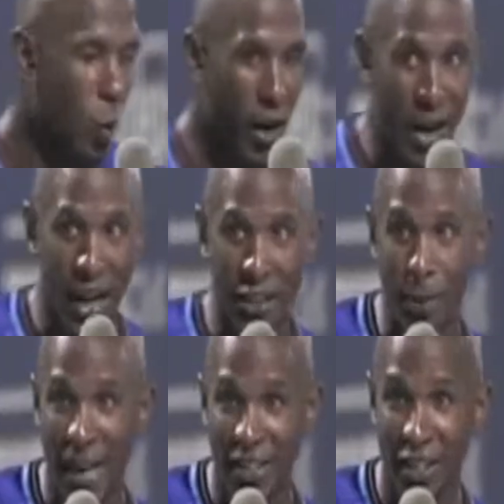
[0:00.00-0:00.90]
One nice
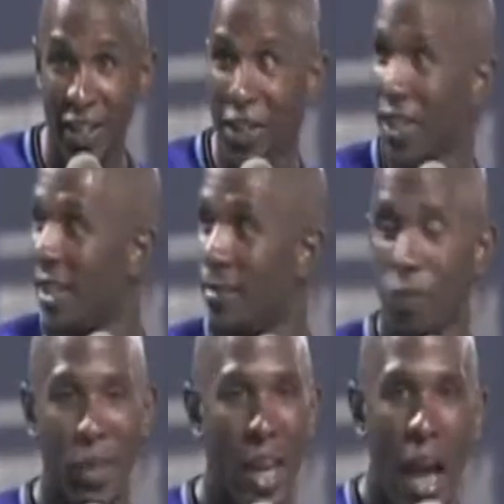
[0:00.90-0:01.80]
message
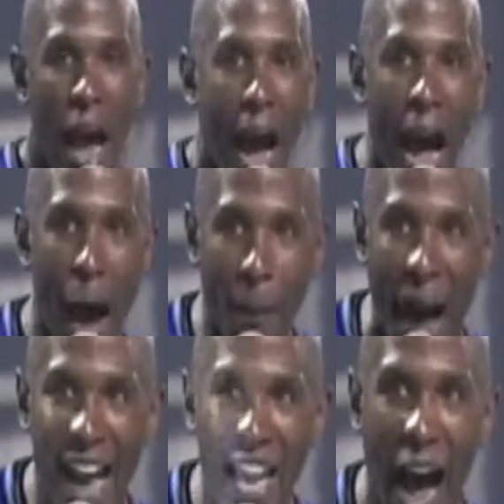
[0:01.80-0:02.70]

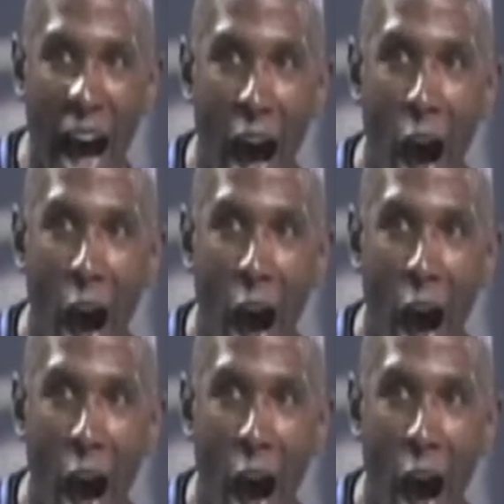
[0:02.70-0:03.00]
Abayo!